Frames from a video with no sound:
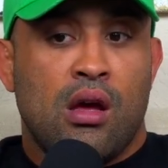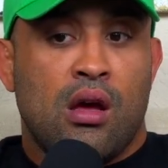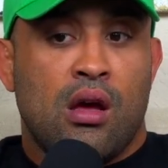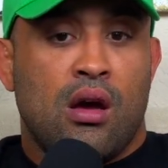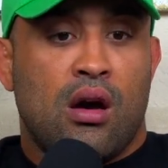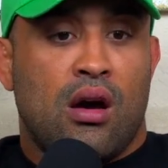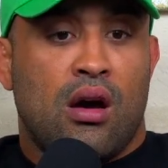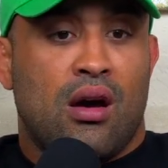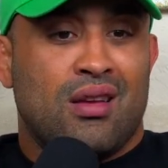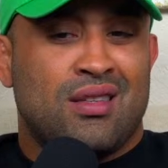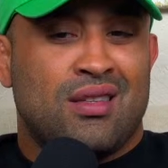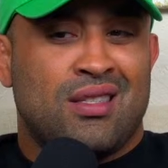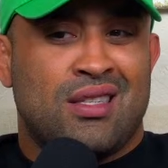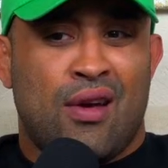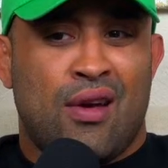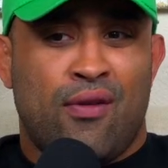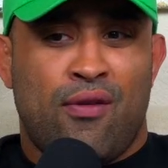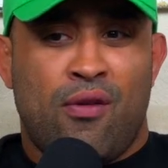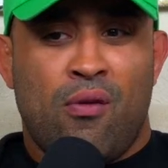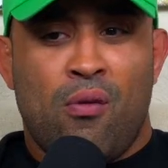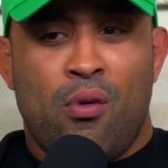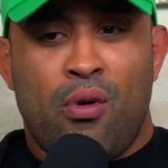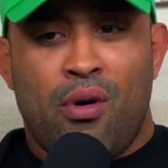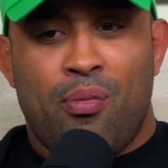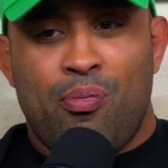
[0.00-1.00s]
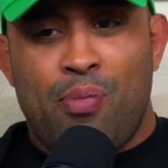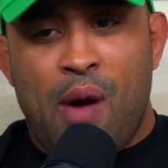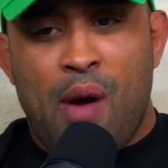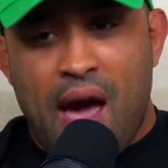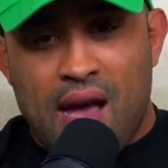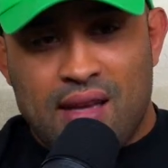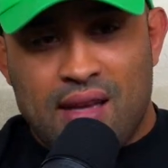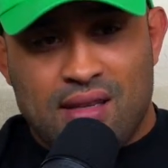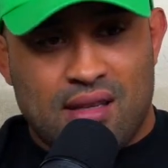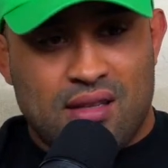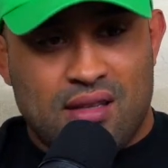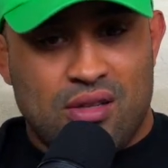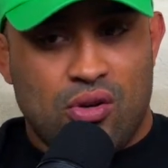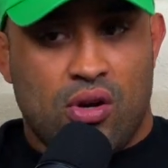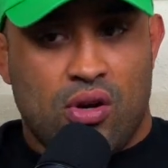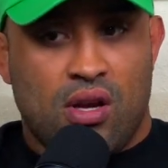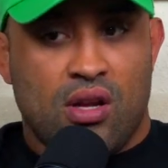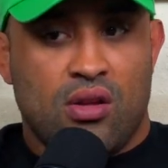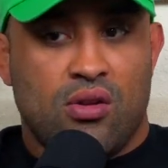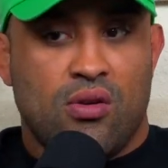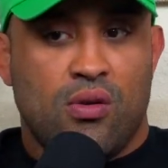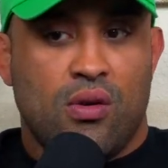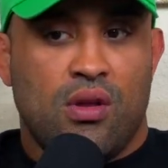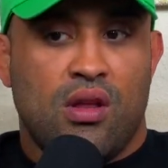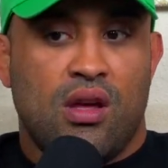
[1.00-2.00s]
Several more passes you can
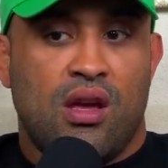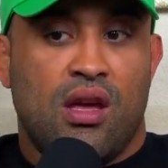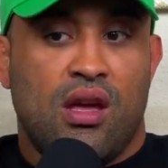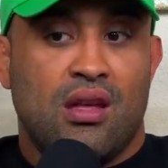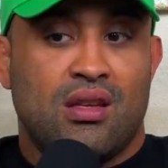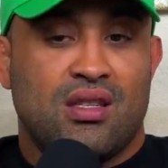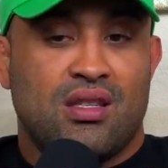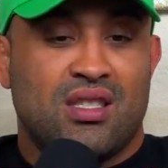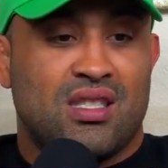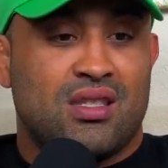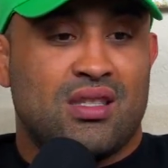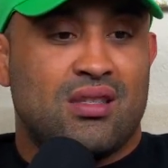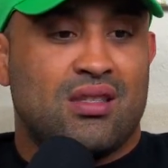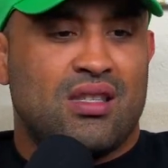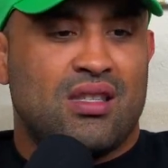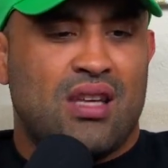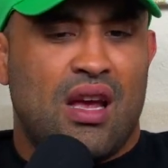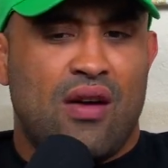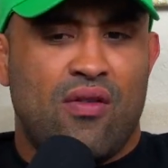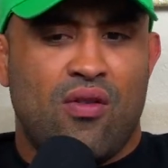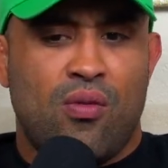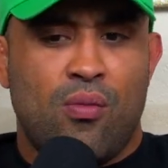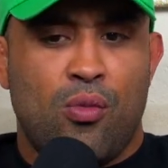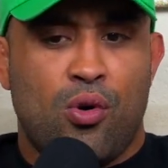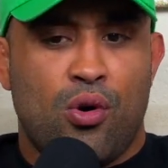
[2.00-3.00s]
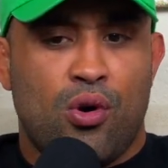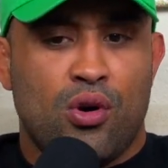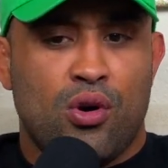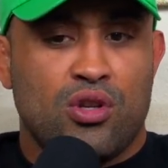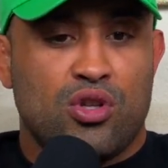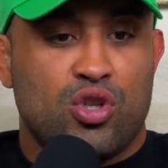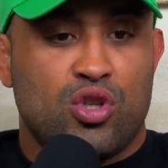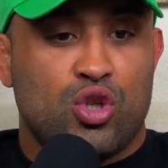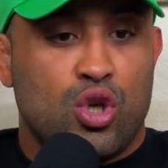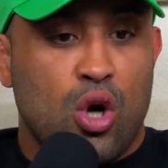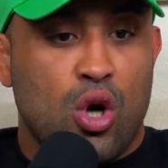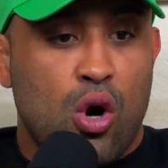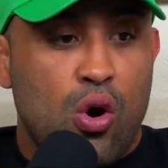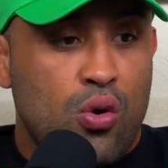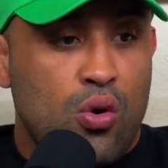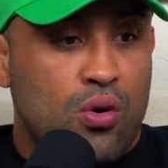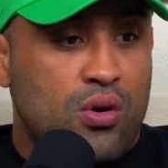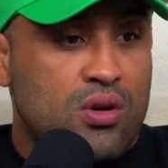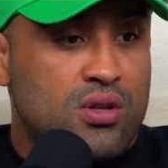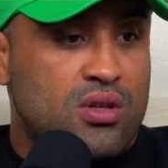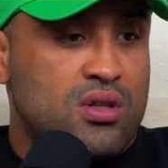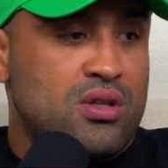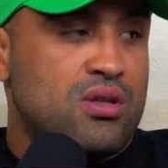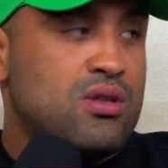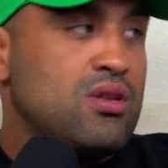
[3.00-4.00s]
do in the gi. Several more
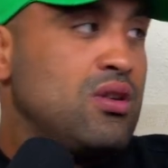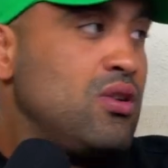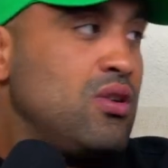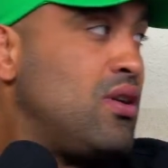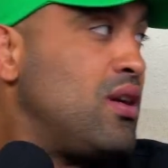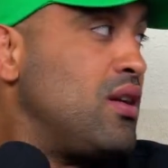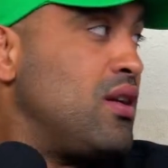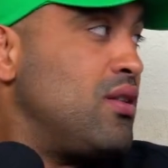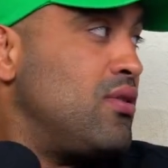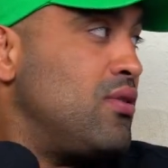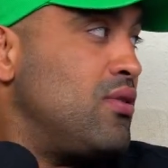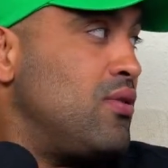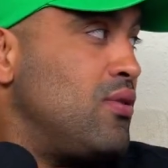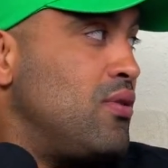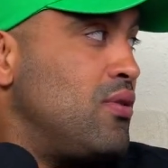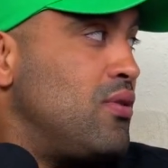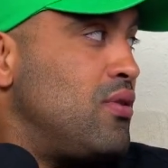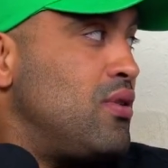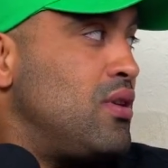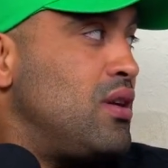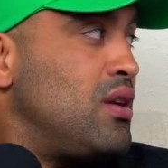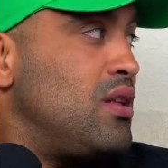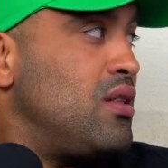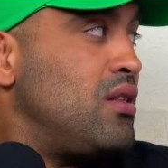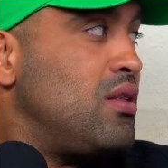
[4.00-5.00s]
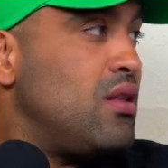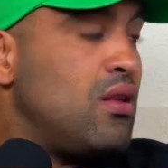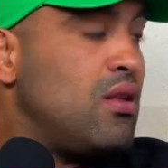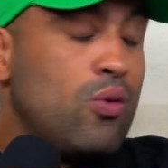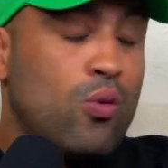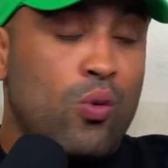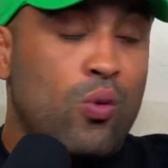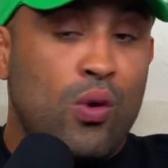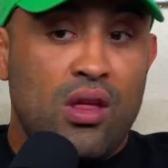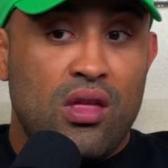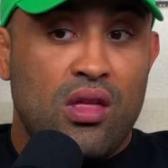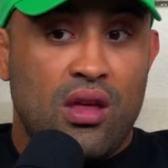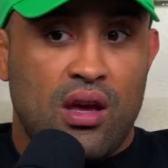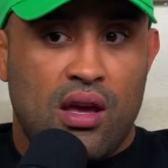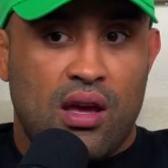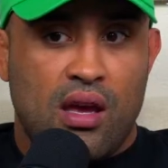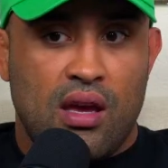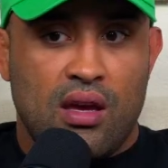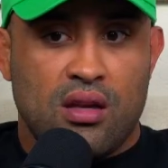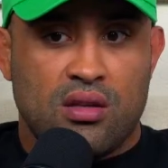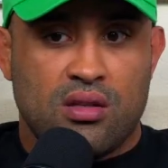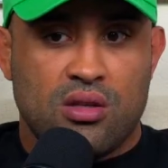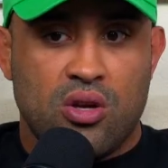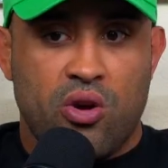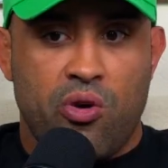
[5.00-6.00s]
chokes you can do with the gi.
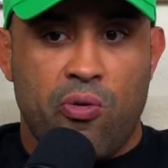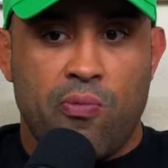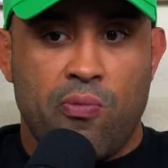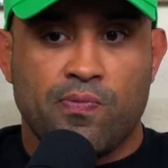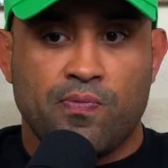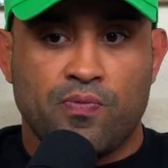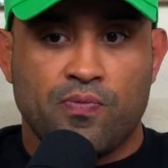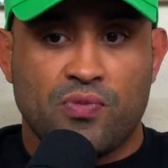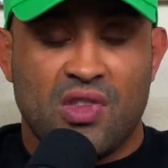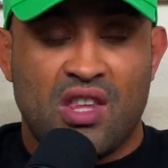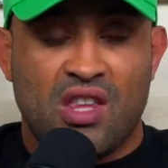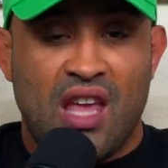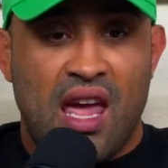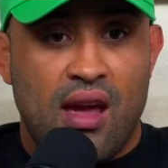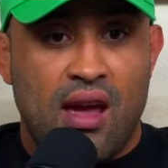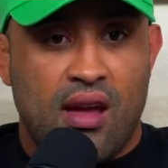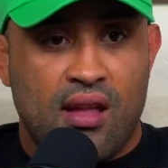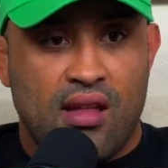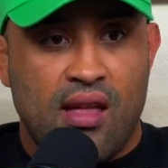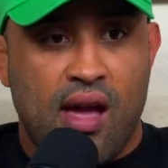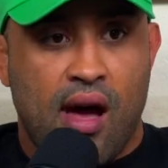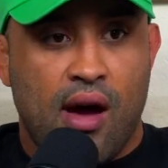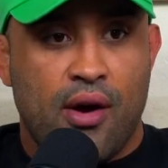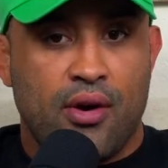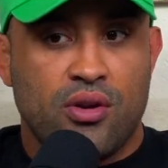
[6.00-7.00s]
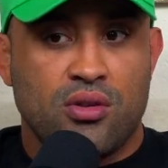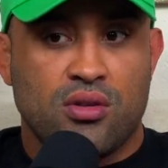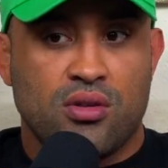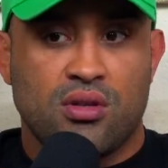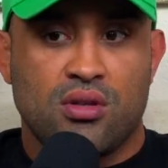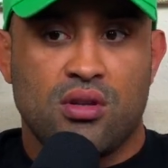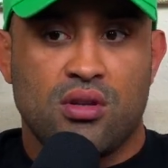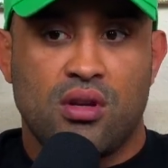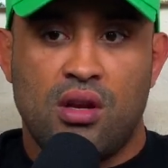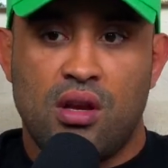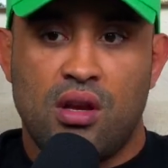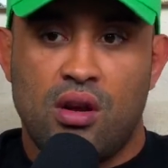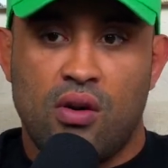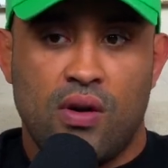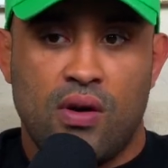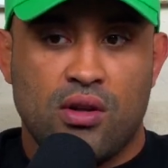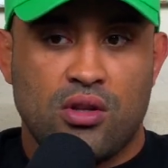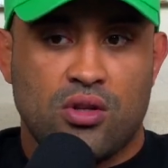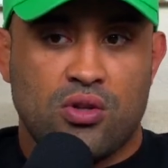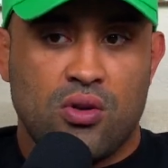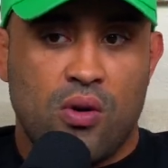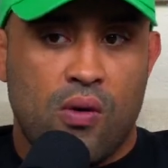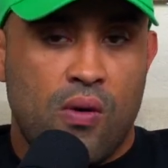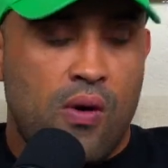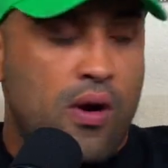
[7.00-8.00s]
So takedowns, and
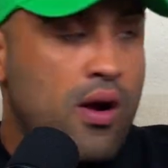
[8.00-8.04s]
so on.